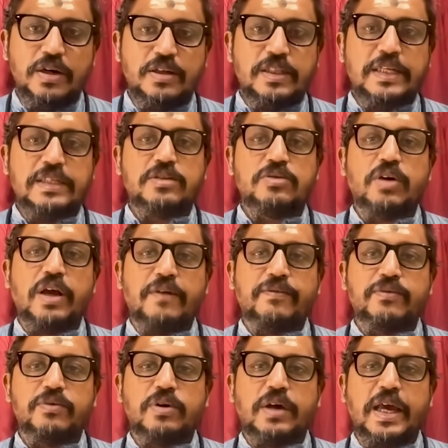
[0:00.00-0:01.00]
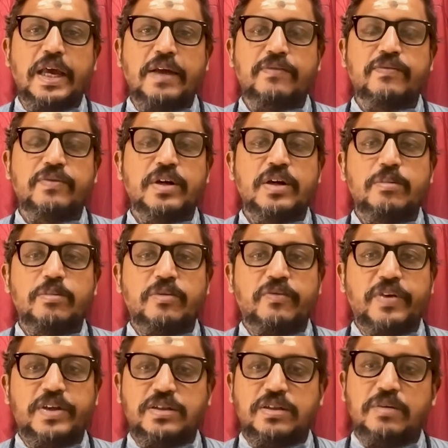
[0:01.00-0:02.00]
That you have to have
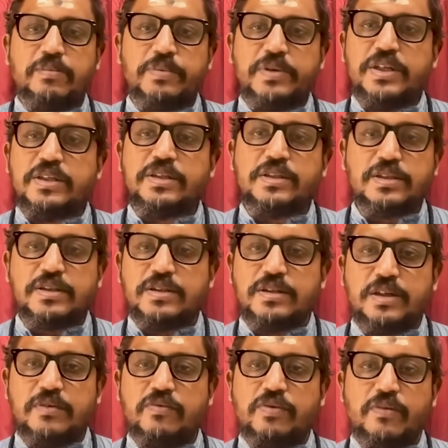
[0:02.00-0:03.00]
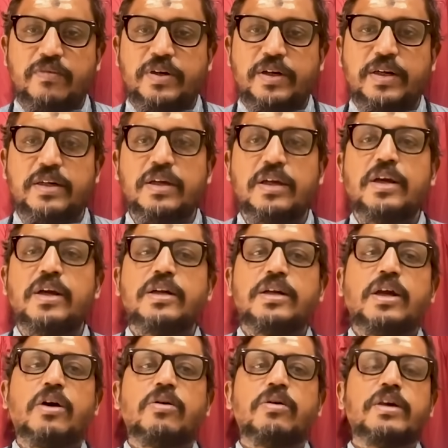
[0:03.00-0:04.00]
professional priests involved in it.
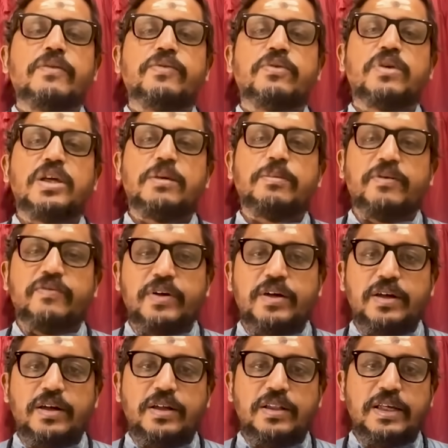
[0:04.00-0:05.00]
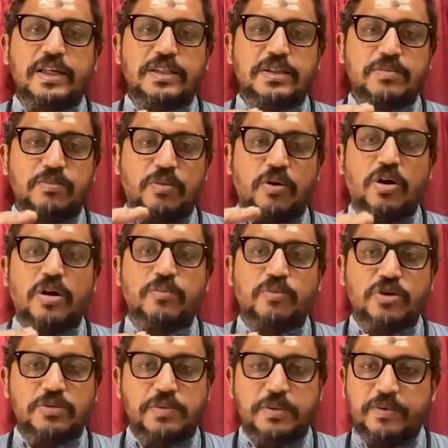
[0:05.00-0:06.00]
Now, if you keep a Vigraha that is small,
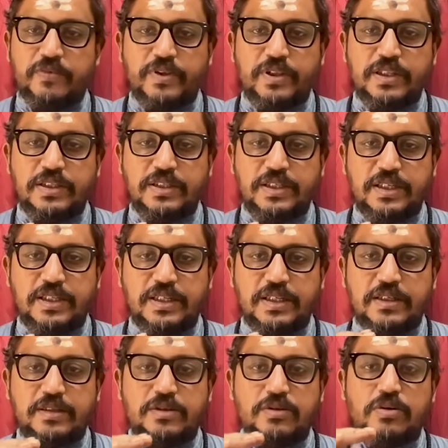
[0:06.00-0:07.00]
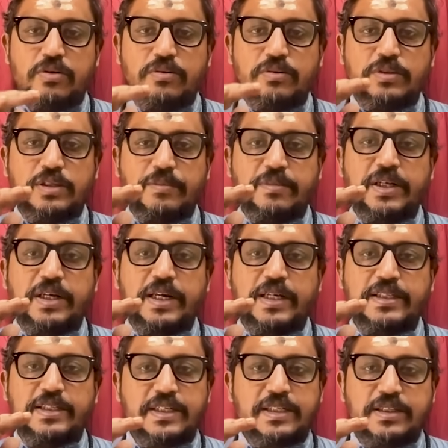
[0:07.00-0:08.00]
most people, when they say they, something like
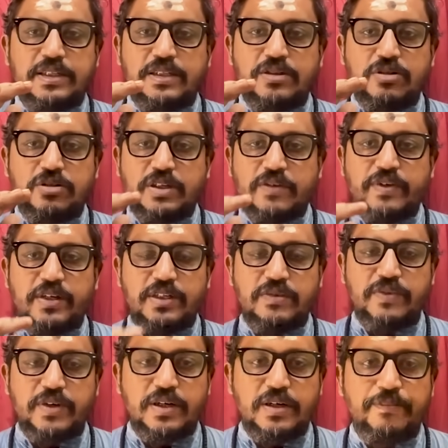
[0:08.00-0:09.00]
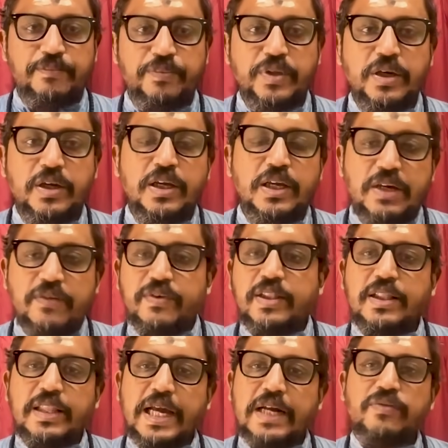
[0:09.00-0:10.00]
a 6 inch or 7 inch Vigraha,
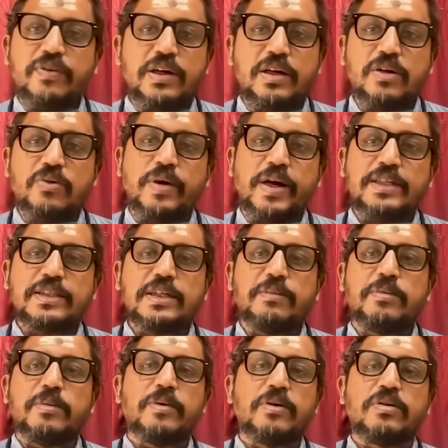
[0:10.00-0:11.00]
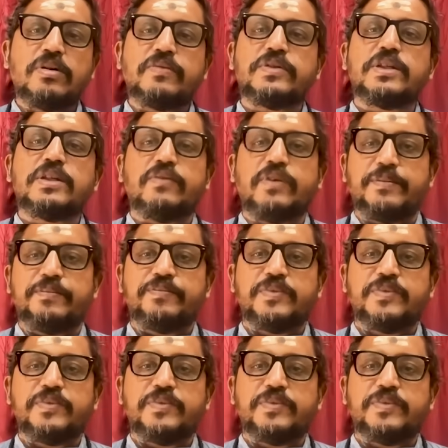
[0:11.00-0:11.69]
even that will require some amount of seva,